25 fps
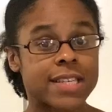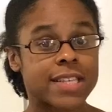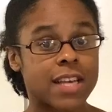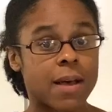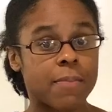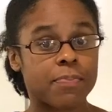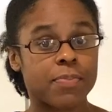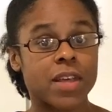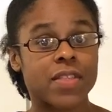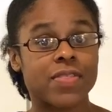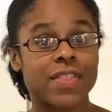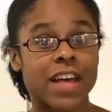
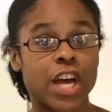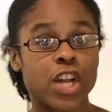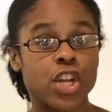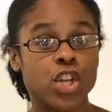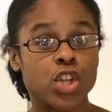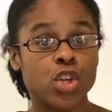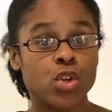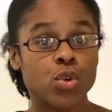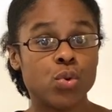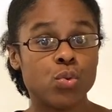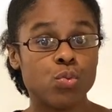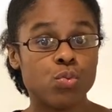something that
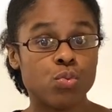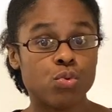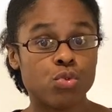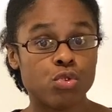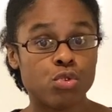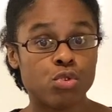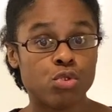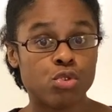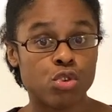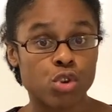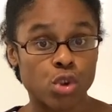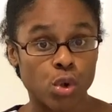you
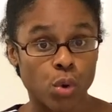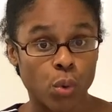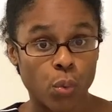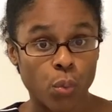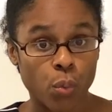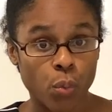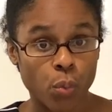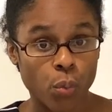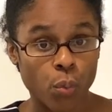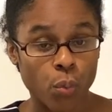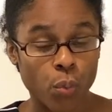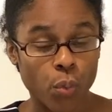do,
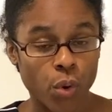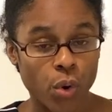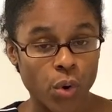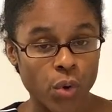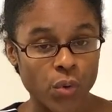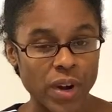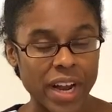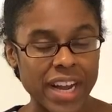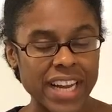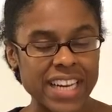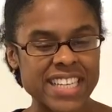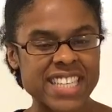
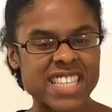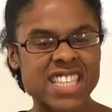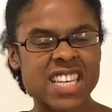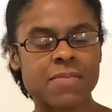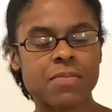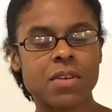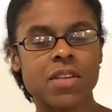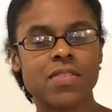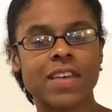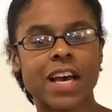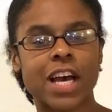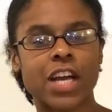right? It's
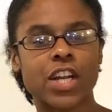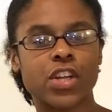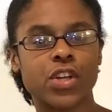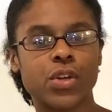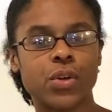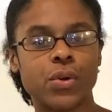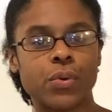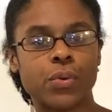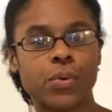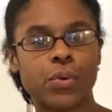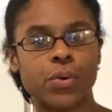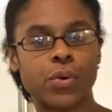something that
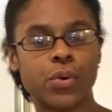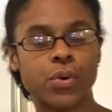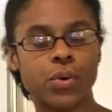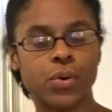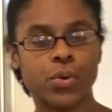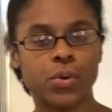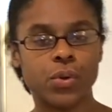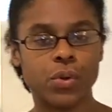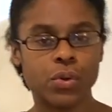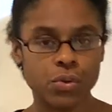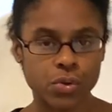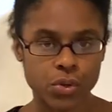you
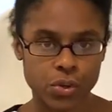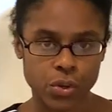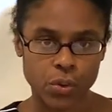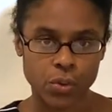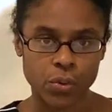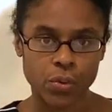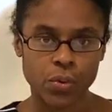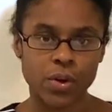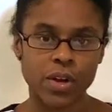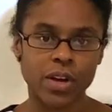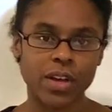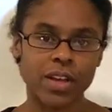you
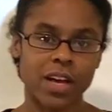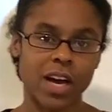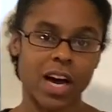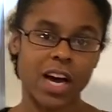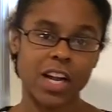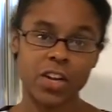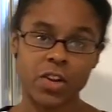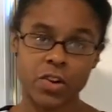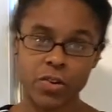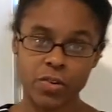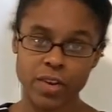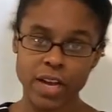do.
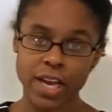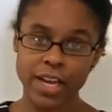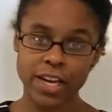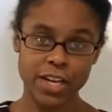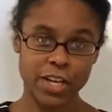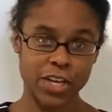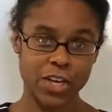God created